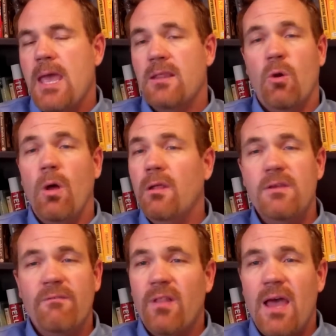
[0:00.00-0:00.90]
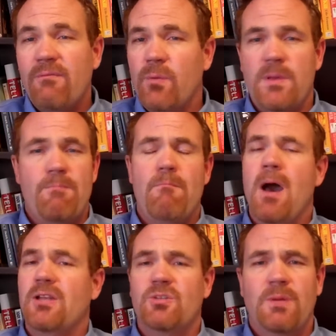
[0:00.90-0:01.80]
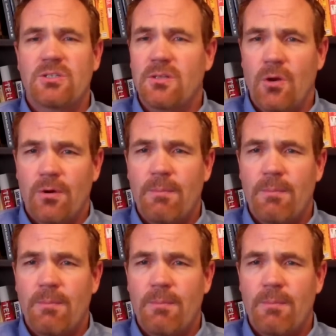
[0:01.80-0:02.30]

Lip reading: And the quality of life will be much, much lower.